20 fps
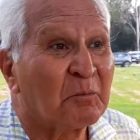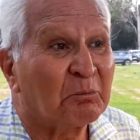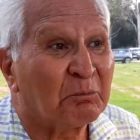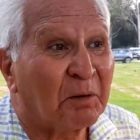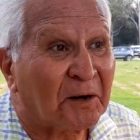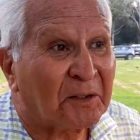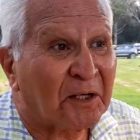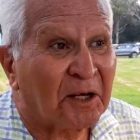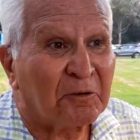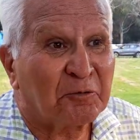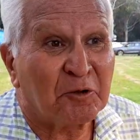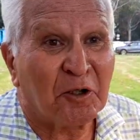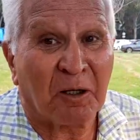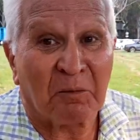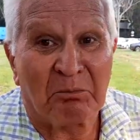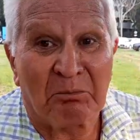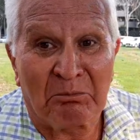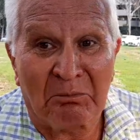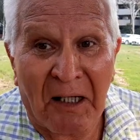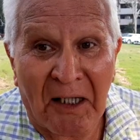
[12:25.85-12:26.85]
but if your
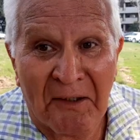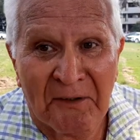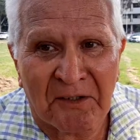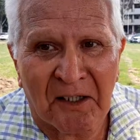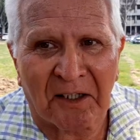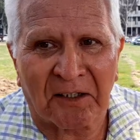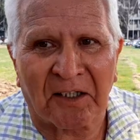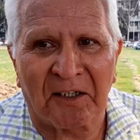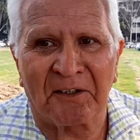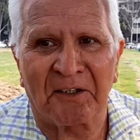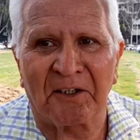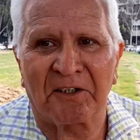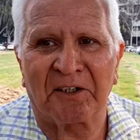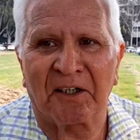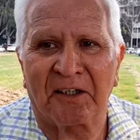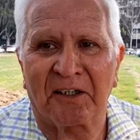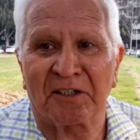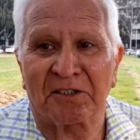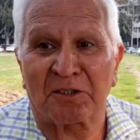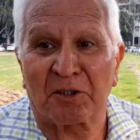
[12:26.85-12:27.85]
mental
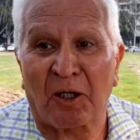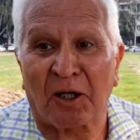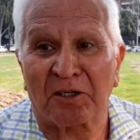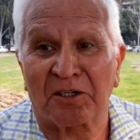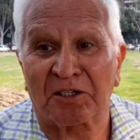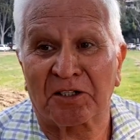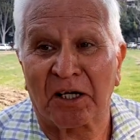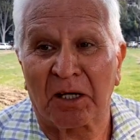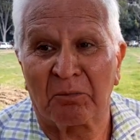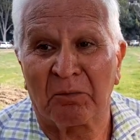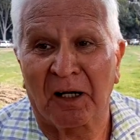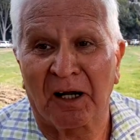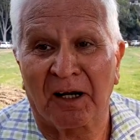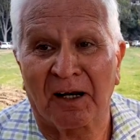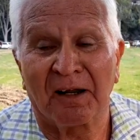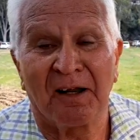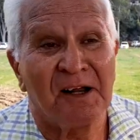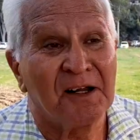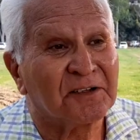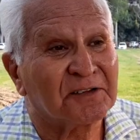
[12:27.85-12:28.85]
condition is not stable,
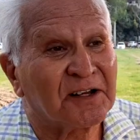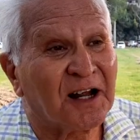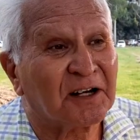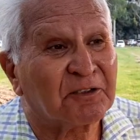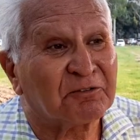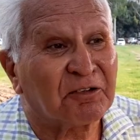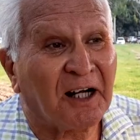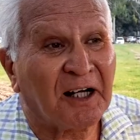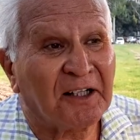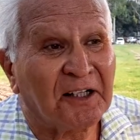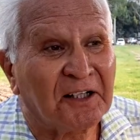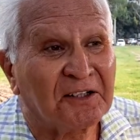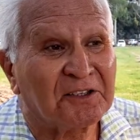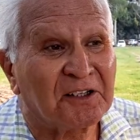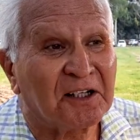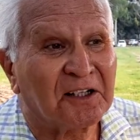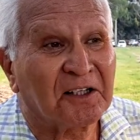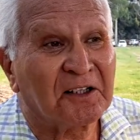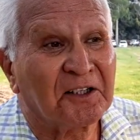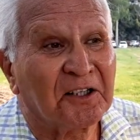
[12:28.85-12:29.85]
that
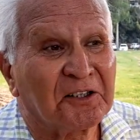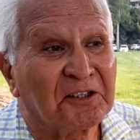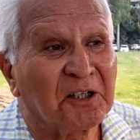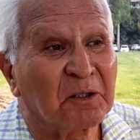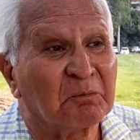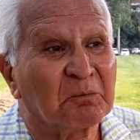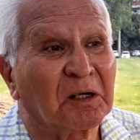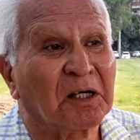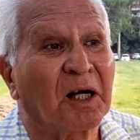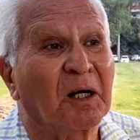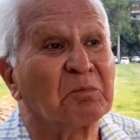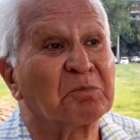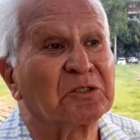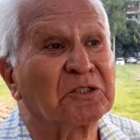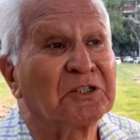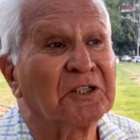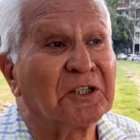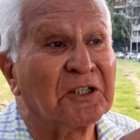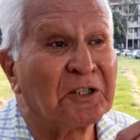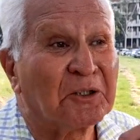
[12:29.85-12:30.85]
financial condition becomes
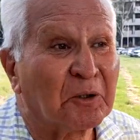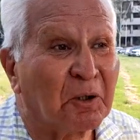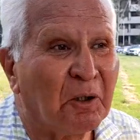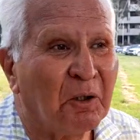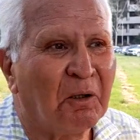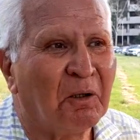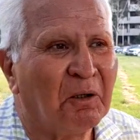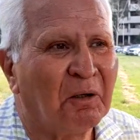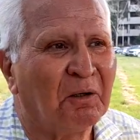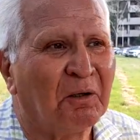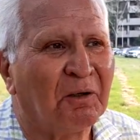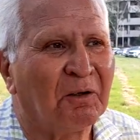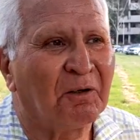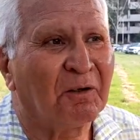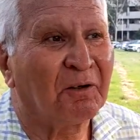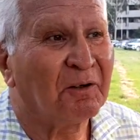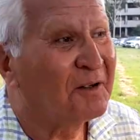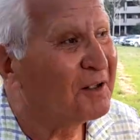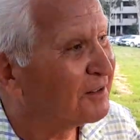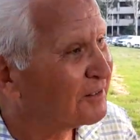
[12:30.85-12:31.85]
zero.